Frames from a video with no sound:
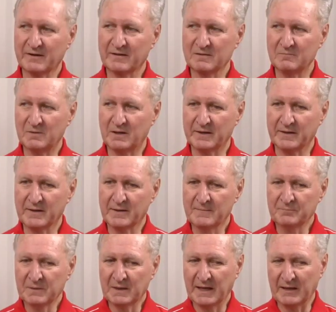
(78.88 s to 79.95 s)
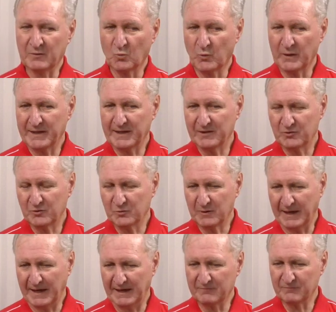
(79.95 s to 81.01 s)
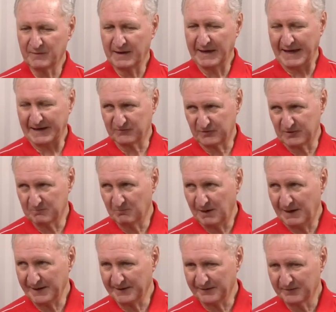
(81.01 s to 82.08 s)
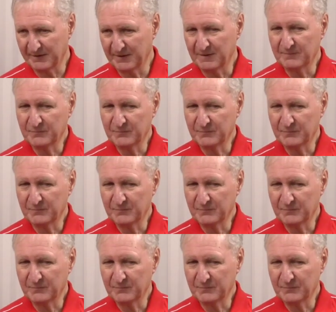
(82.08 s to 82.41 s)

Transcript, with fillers: out of the mine. And where you have actually mined,